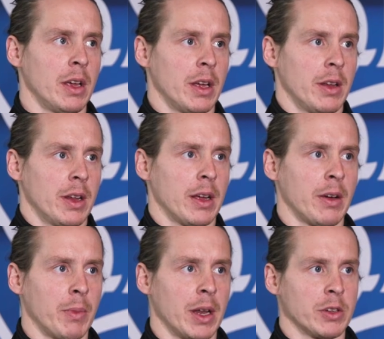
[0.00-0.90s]
And I
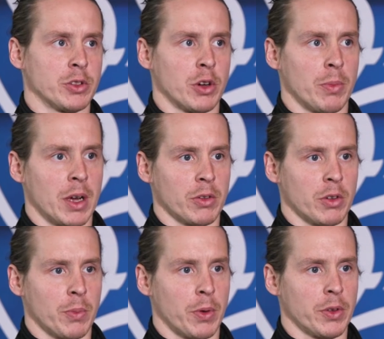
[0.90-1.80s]
managed to come out
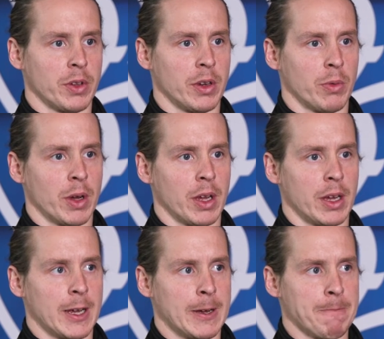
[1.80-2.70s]
on a positive way